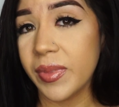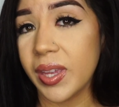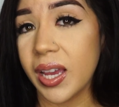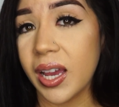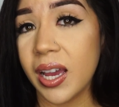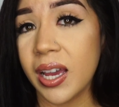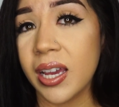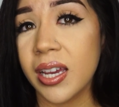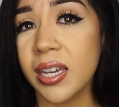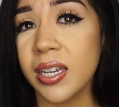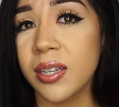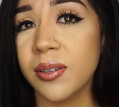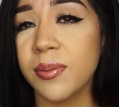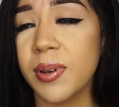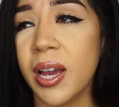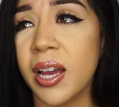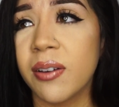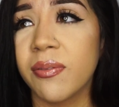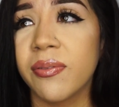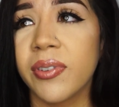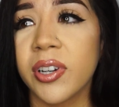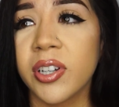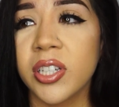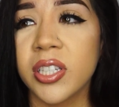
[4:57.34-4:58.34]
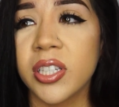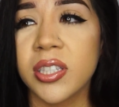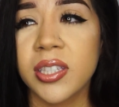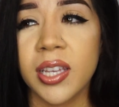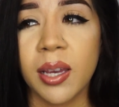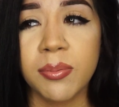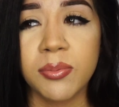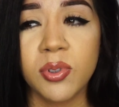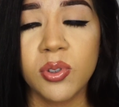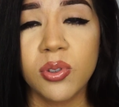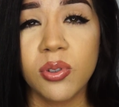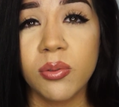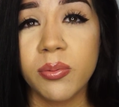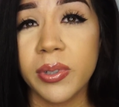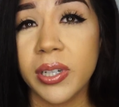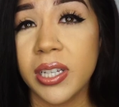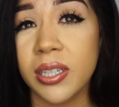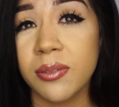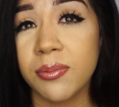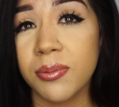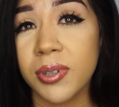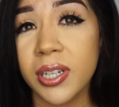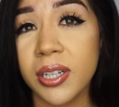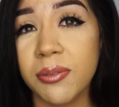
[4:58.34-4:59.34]
I am very skeptical when I
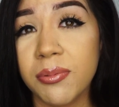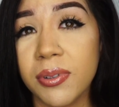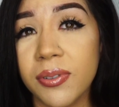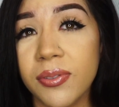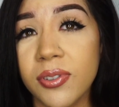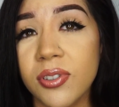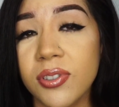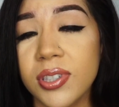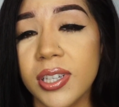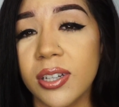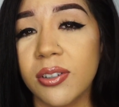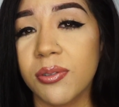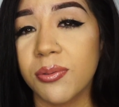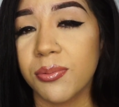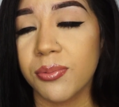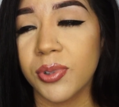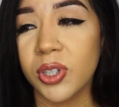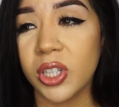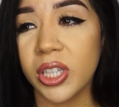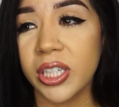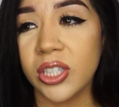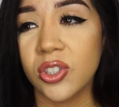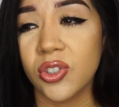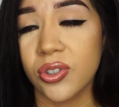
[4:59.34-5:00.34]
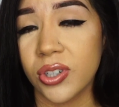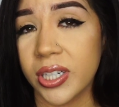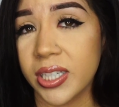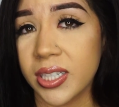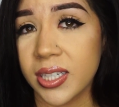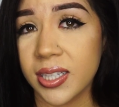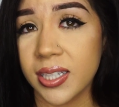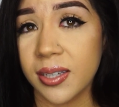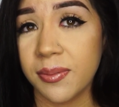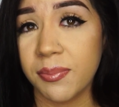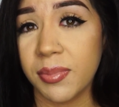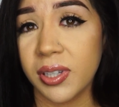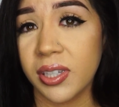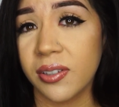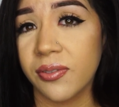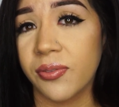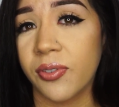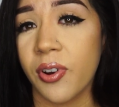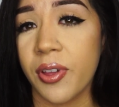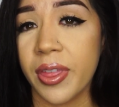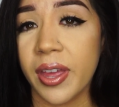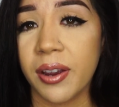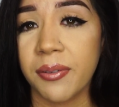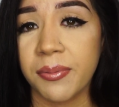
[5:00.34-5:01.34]
read reviews. I don't really trust them
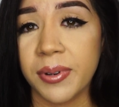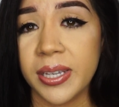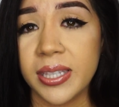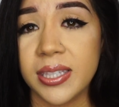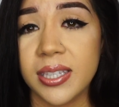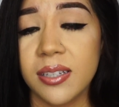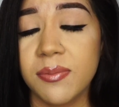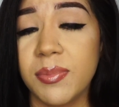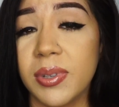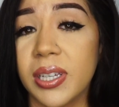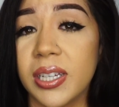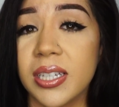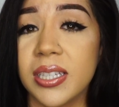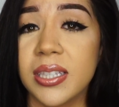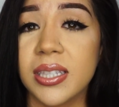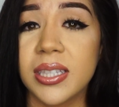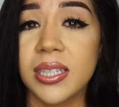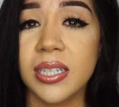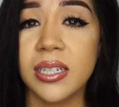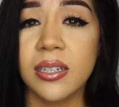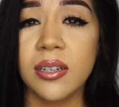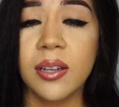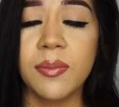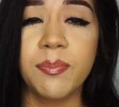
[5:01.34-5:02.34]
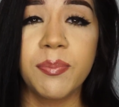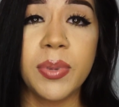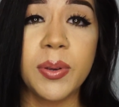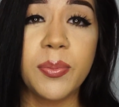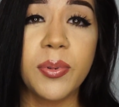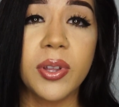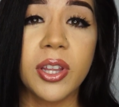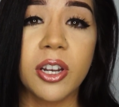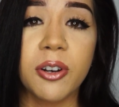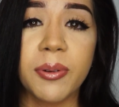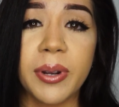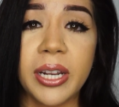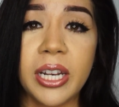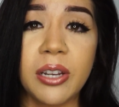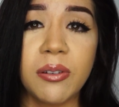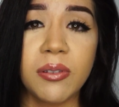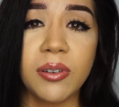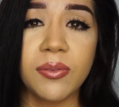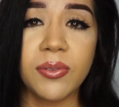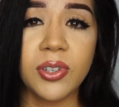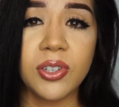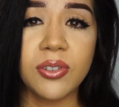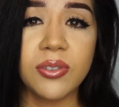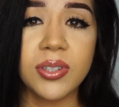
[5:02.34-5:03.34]
for that reason, because people that are writing
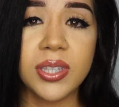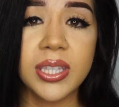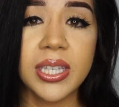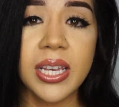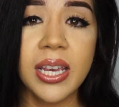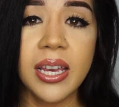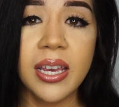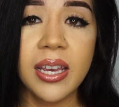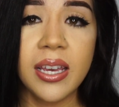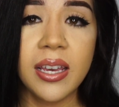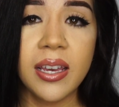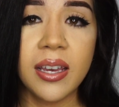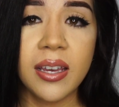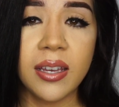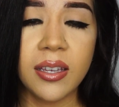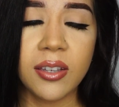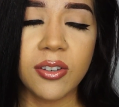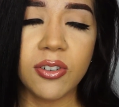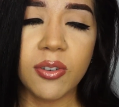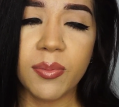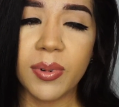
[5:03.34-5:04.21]
reviews, you know, I'm